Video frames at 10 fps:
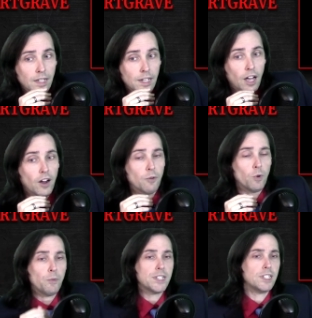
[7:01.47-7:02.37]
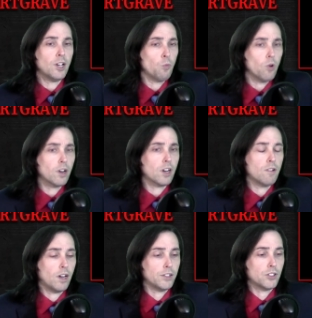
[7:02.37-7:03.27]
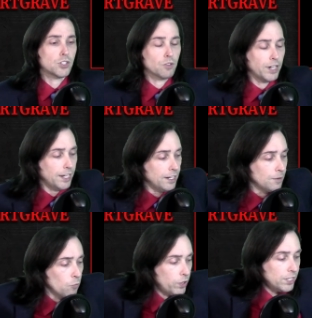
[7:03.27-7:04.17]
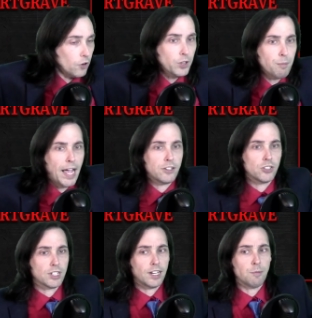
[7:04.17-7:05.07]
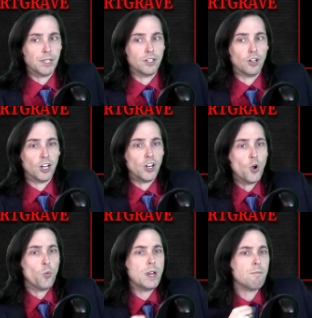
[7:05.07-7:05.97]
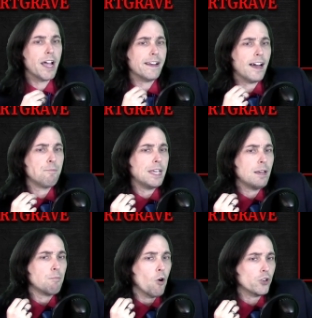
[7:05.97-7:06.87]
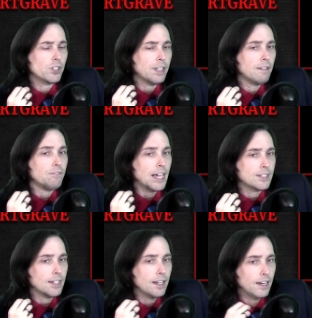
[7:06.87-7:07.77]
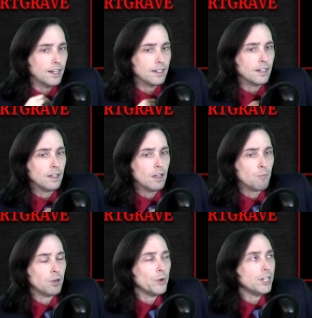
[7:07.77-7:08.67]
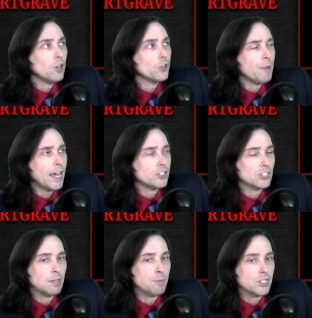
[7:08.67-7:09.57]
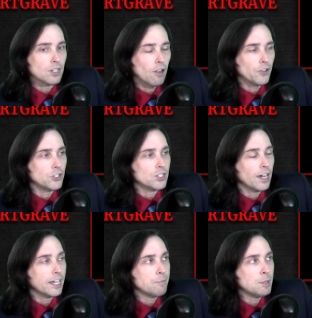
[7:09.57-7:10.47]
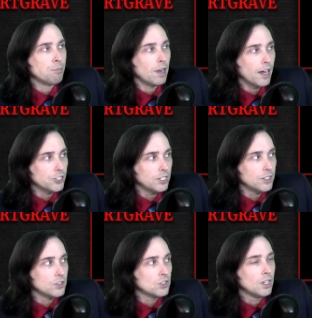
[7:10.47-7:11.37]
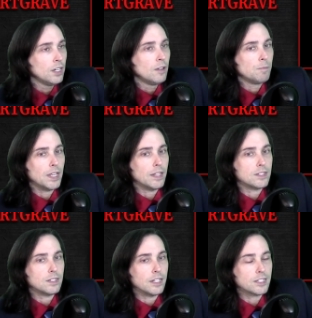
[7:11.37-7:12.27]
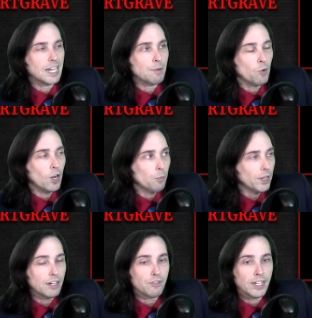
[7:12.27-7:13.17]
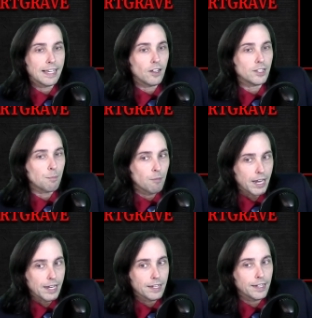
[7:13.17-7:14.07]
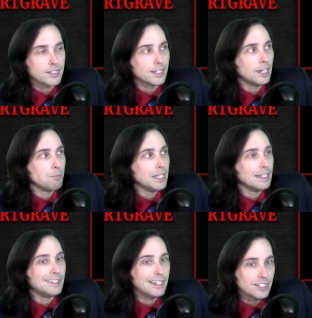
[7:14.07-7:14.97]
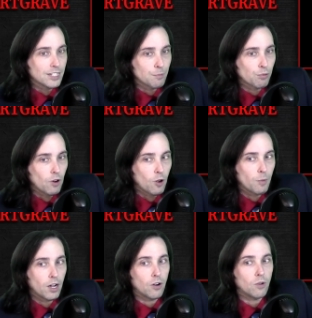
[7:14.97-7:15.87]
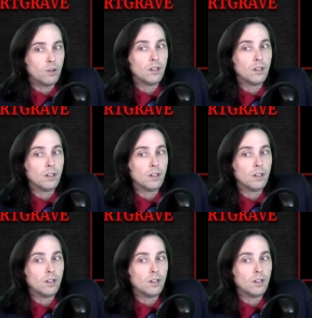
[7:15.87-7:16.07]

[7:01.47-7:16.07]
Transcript: All right, when we see a worker on the screen, we know the match is going to be good. We might not be emotionally invested in it, but we know the match is going to be solid. There's not going to be botches. It's going to be well played. If they get on the mic, it's going to be a decent promo.